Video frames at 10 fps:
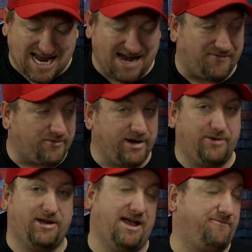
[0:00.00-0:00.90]
Every
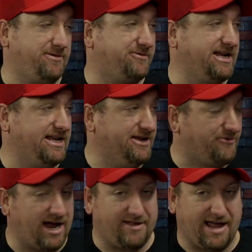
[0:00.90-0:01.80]
week we have people get hit
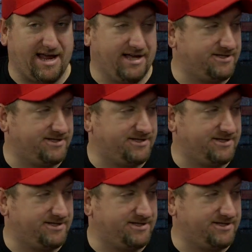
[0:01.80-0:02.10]
right in the hands.